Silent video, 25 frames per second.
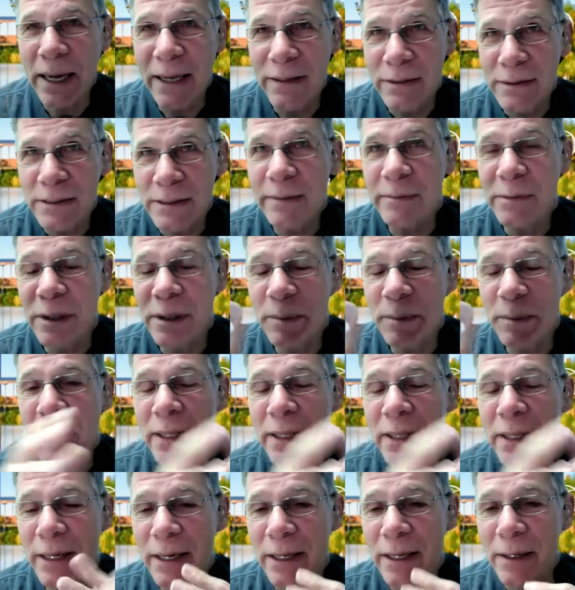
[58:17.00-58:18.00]
it seems to me
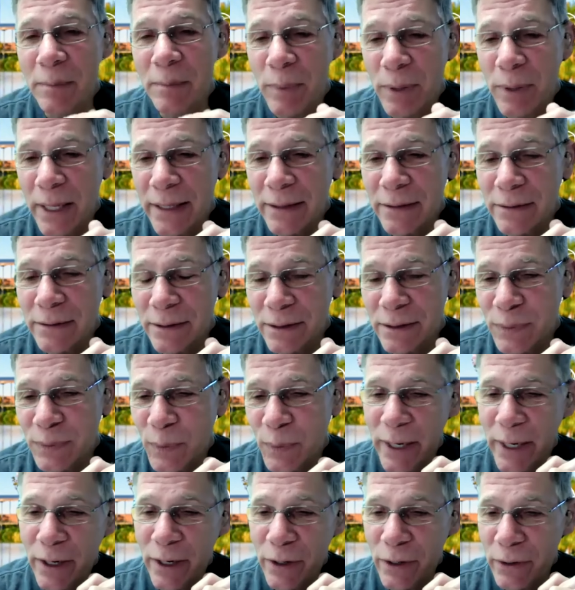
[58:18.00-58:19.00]
that in places
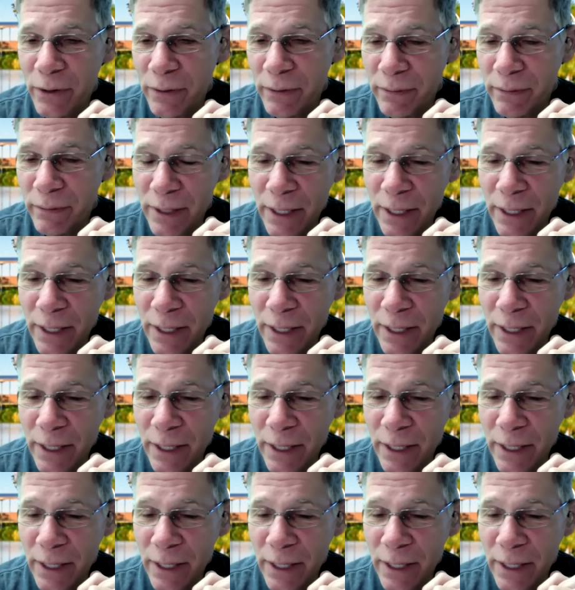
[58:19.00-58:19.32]
where